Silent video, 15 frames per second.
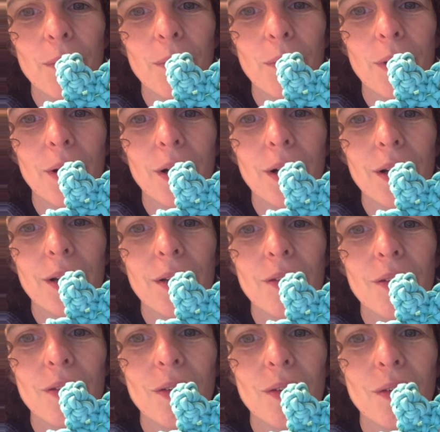1,
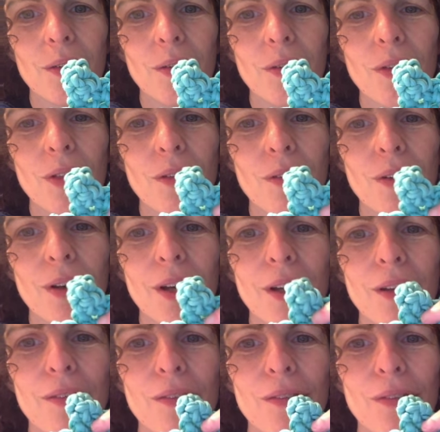2,
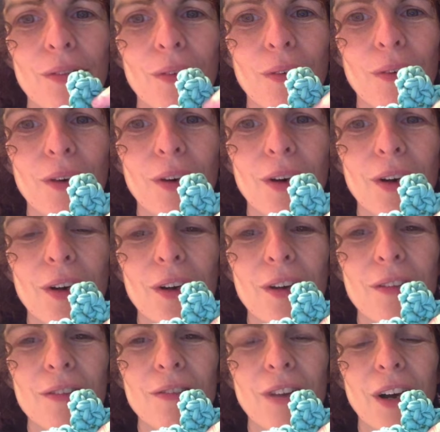3, 4,
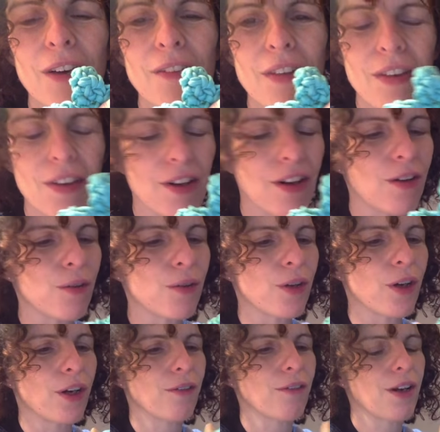5. There they are, all
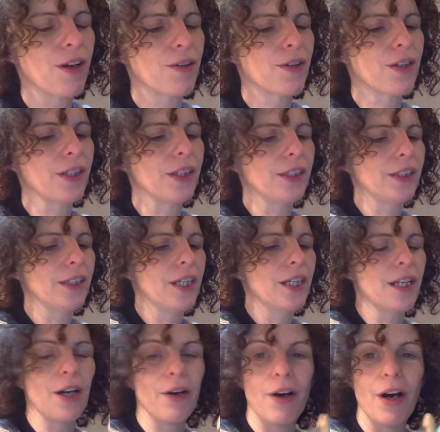going round.
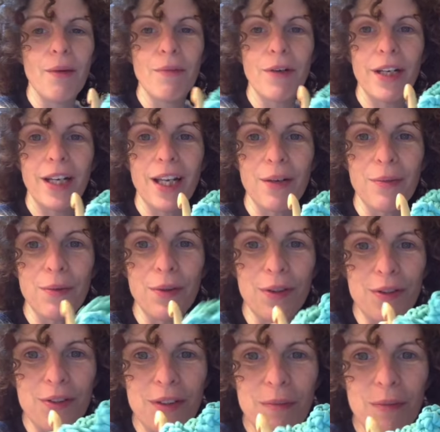Now I'm running out of wool,
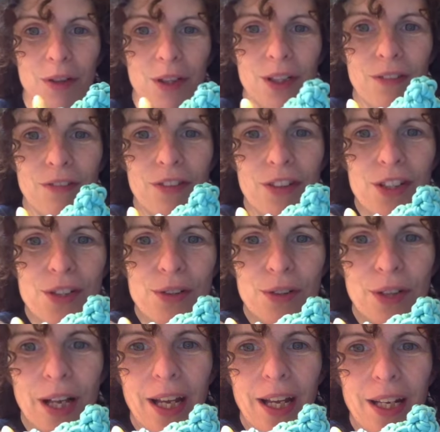so I'm not going to finish all
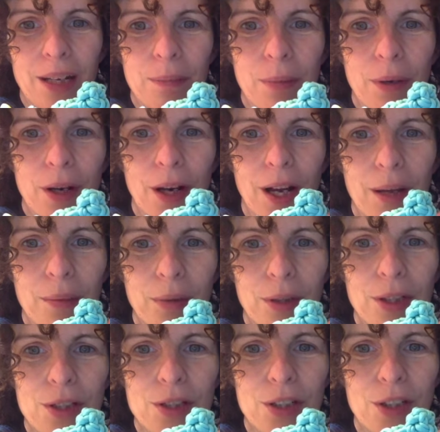8, but I am going
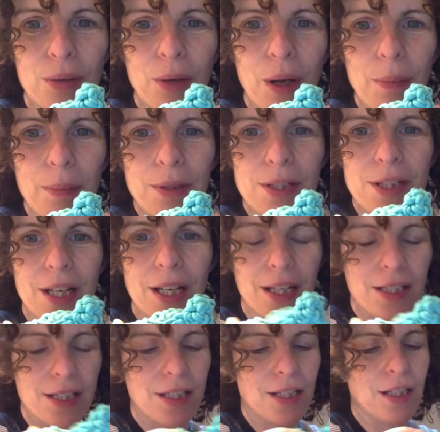to show you what happens
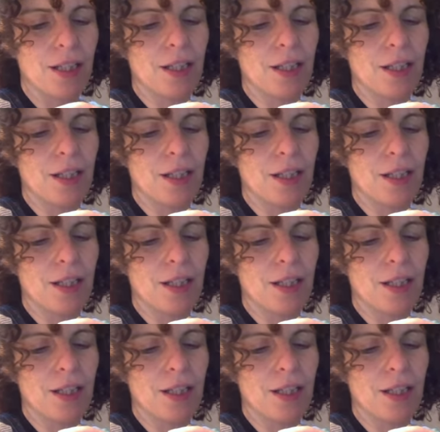next.